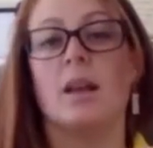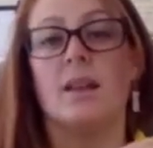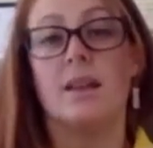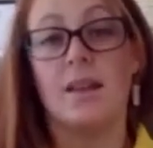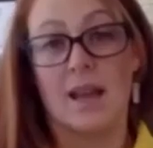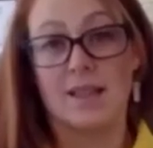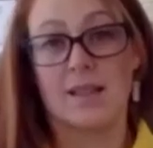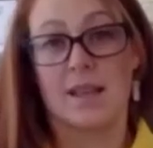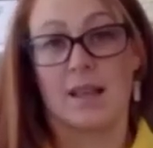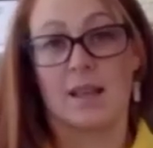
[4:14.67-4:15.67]
The next
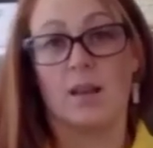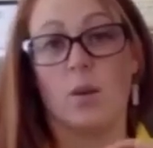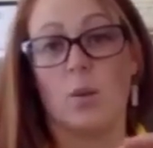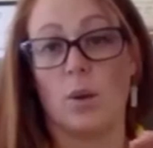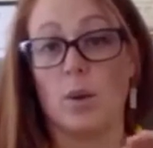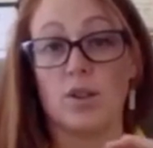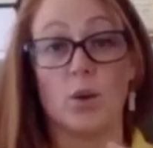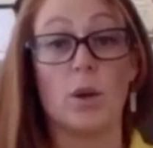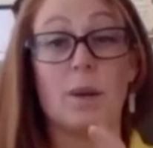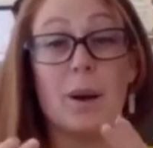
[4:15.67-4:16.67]
thing, when we're
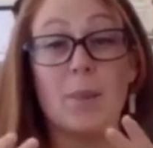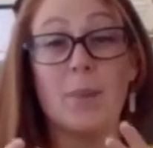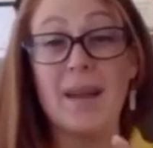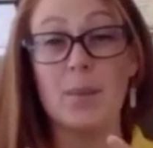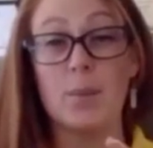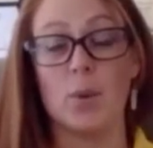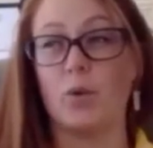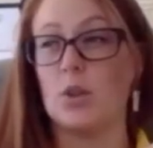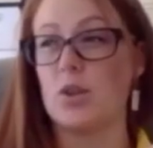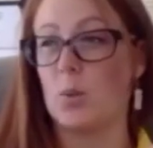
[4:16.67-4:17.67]
talking about people, if we're
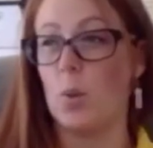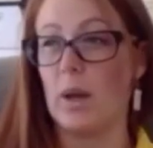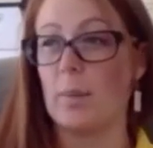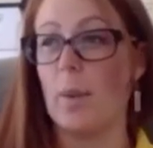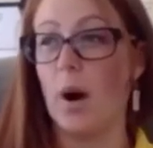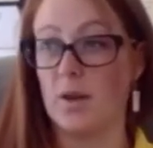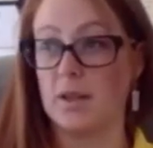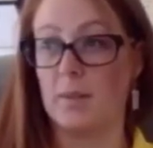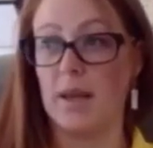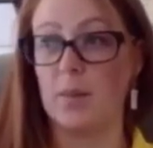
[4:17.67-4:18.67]
just walking past
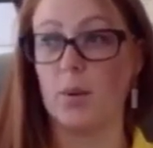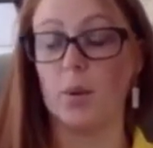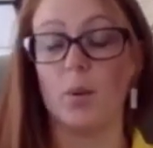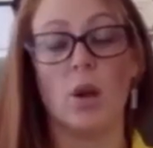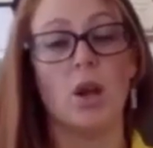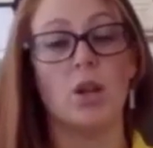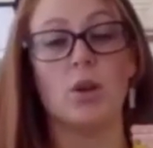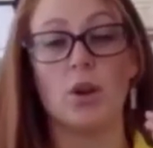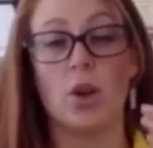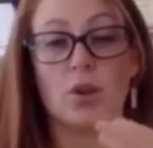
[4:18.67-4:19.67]
people, you can
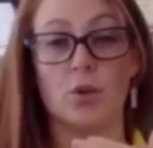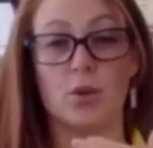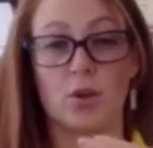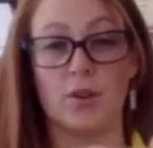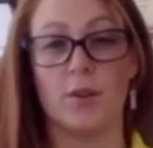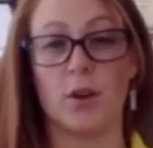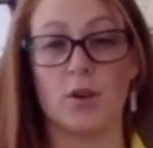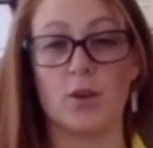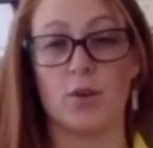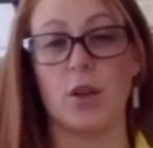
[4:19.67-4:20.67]
ask your dog to focus
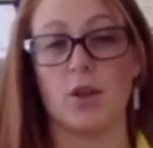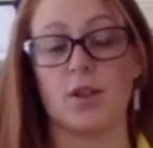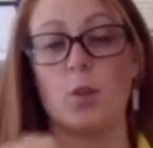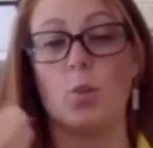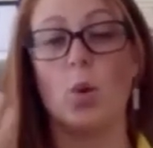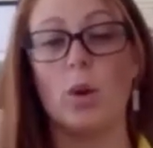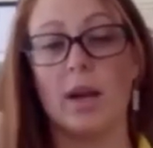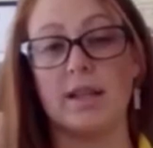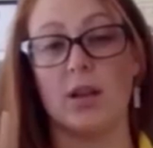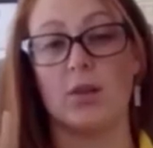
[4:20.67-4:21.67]
on you. So you're walking
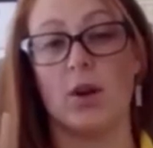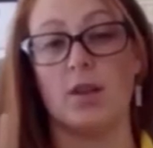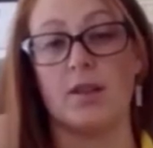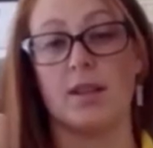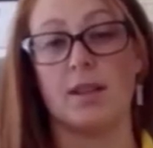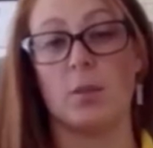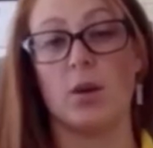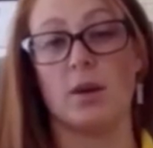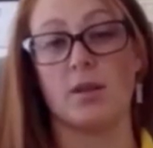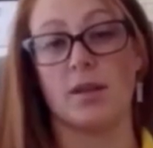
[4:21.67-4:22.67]
down the road, there's someone
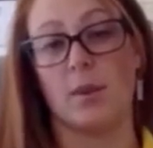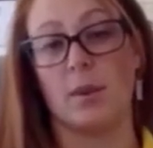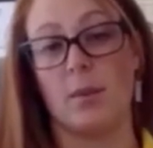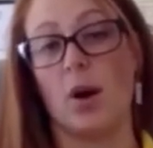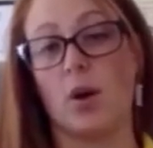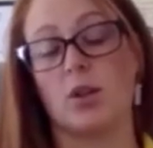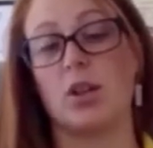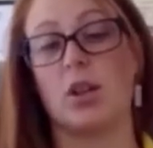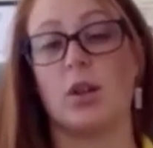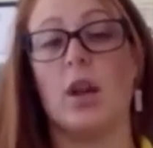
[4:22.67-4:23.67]
else that's coming past
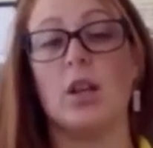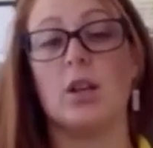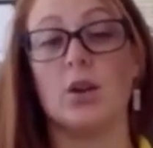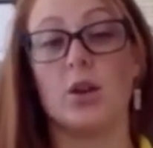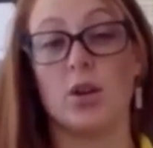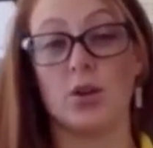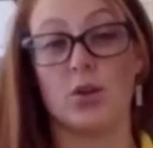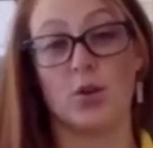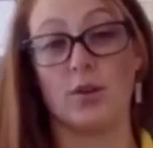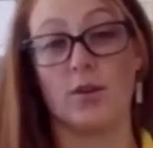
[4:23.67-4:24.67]
you. You can ask your dog
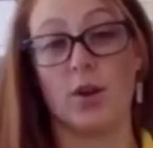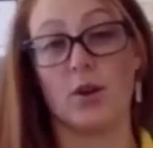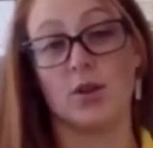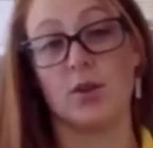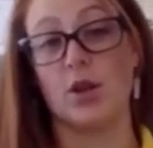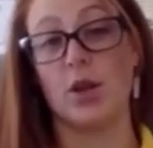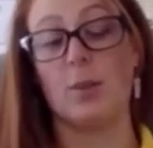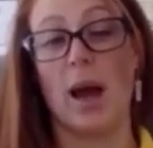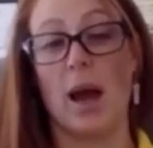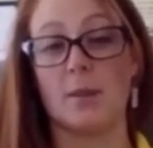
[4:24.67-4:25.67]
to focus on you,
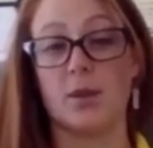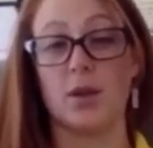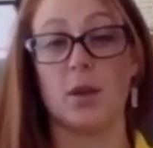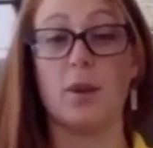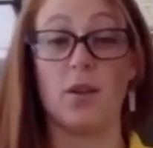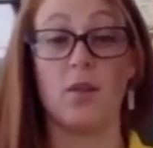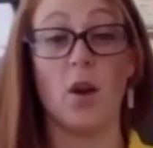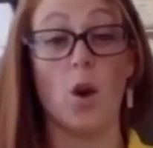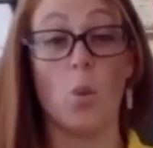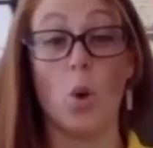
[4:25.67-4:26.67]
perhaps doing a bit of
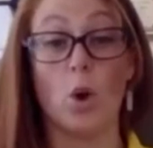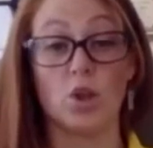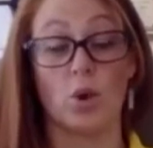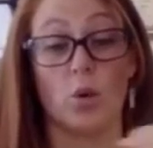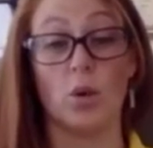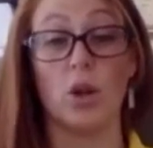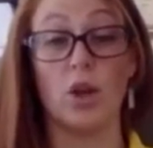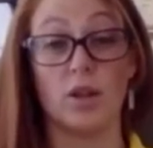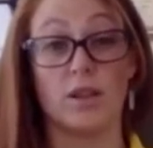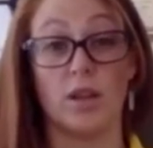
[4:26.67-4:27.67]
watch or look
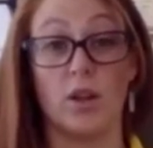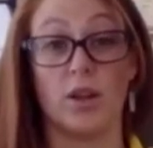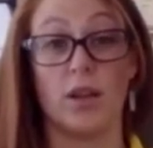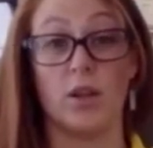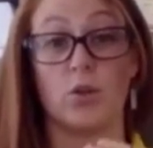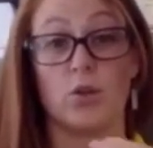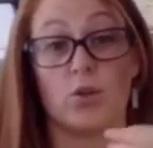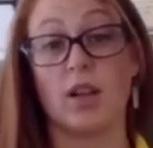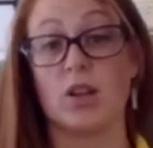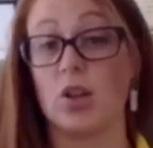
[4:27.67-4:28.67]
to look in your
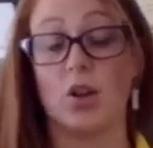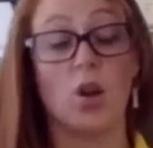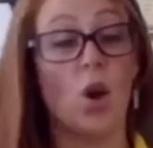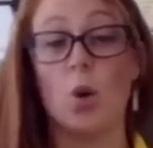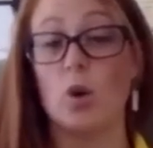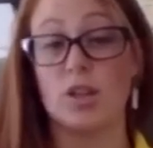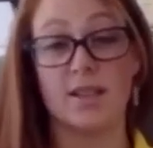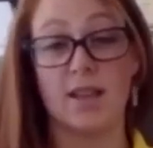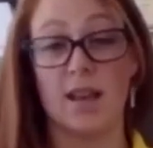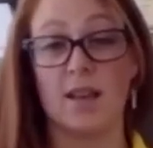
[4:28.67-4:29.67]
direction, or just
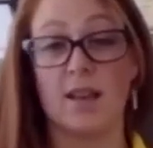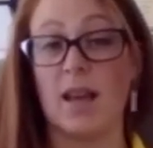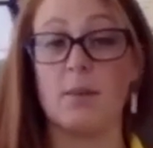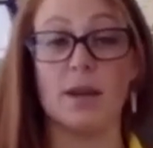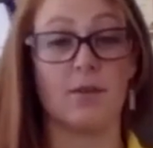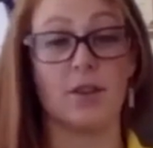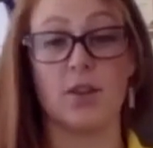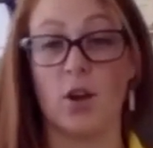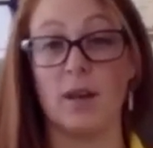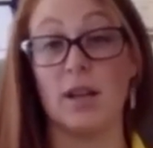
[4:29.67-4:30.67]
saying their name, and every
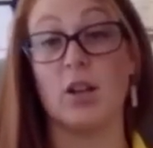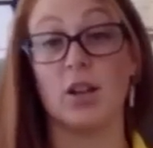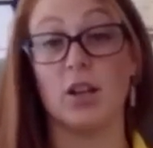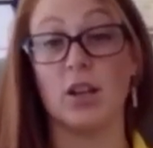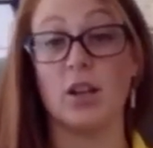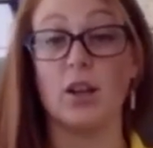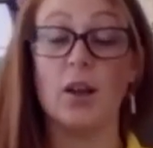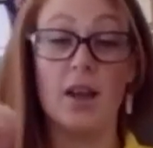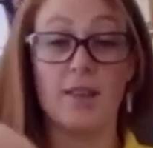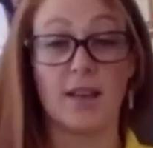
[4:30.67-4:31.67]
time they look at you,
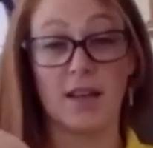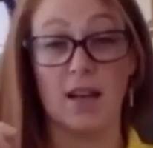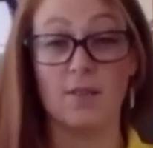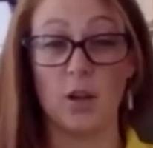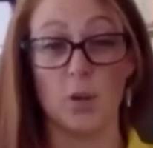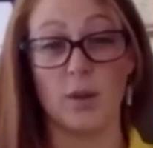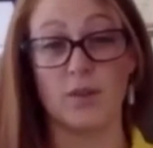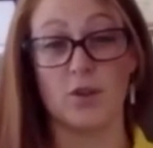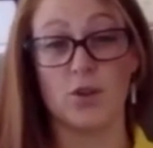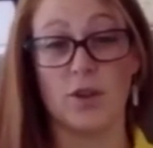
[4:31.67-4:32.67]
they can have a little bit of a
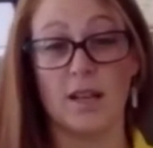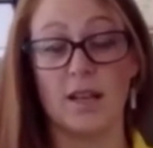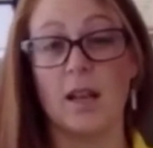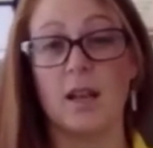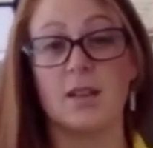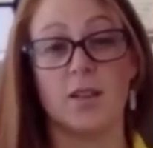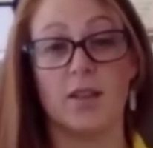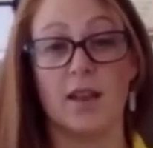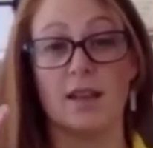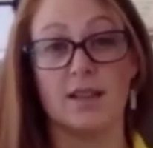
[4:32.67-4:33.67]
treat so that
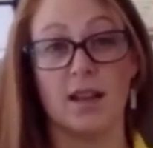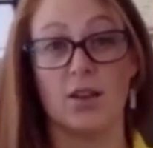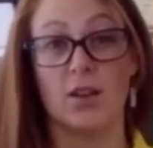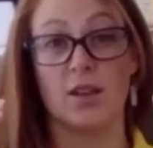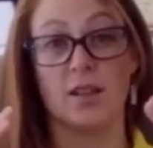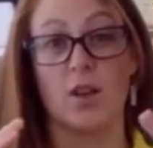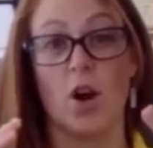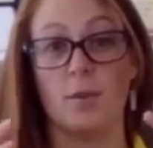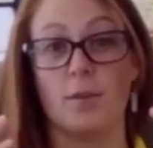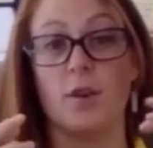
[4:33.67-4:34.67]
they're staying nice and calm
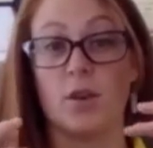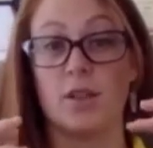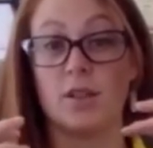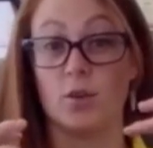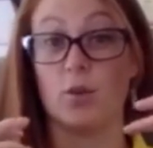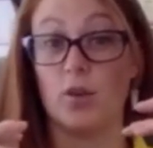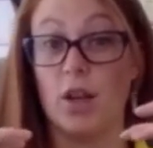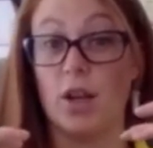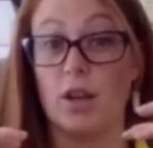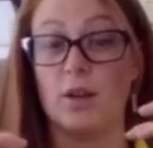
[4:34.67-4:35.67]
and focused on
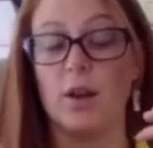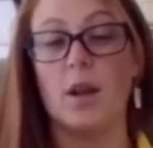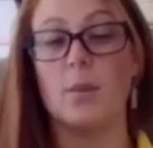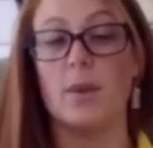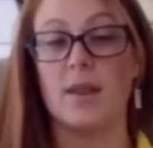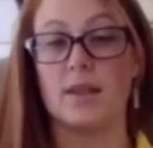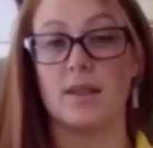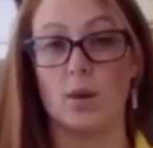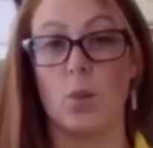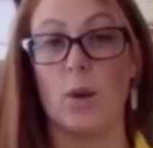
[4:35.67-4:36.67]
you, but they're
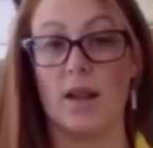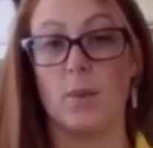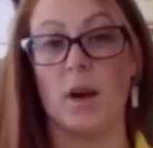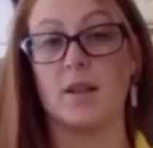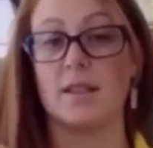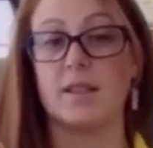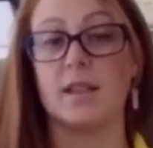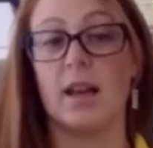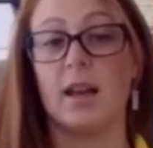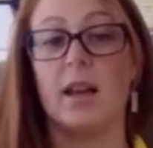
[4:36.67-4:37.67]
still aware the person's
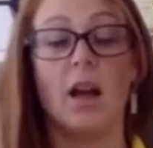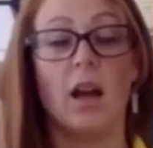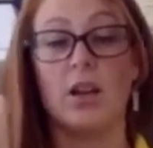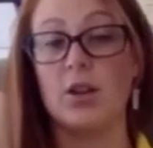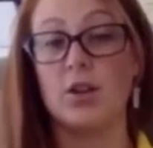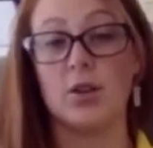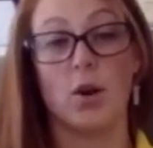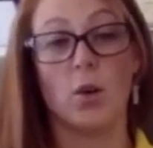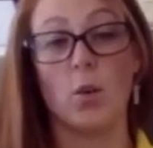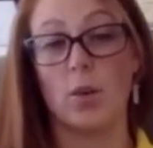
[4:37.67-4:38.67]
there. And you can do that
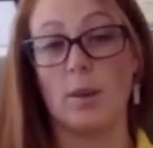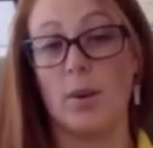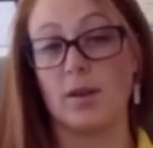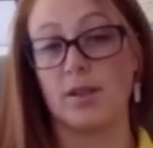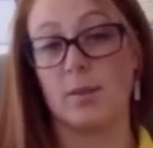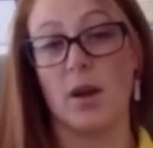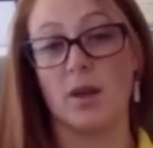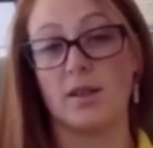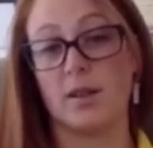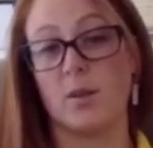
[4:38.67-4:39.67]
all the way past the
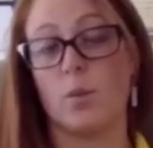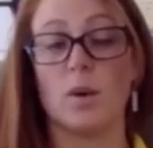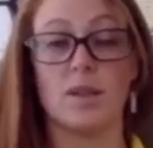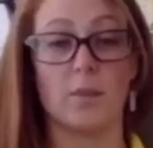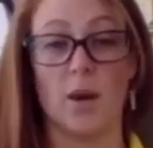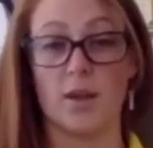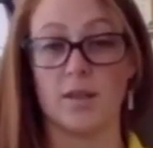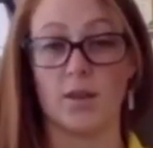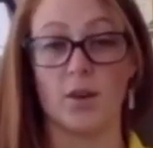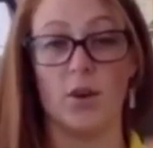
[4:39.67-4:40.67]
person. Once the person's
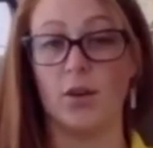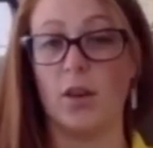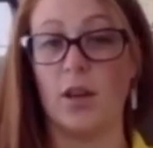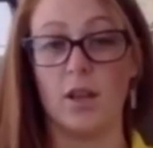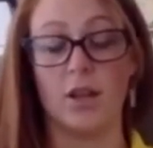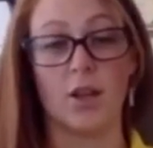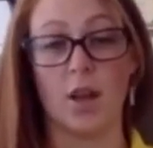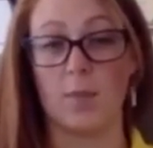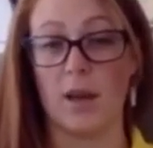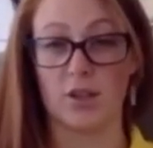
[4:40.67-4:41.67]
gone, you can go
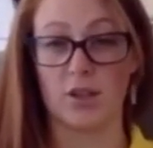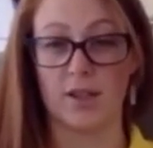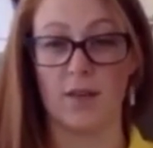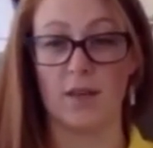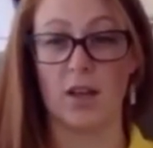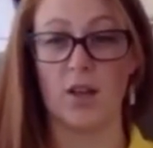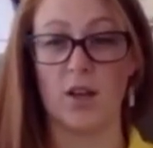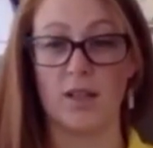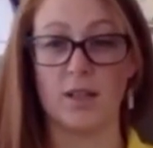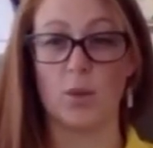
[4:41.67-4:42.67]
back just having a
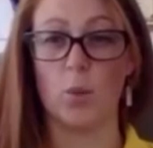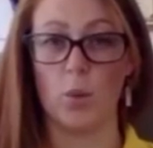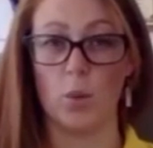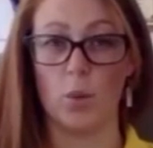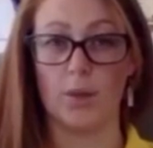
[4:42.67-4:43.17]
nice little walk.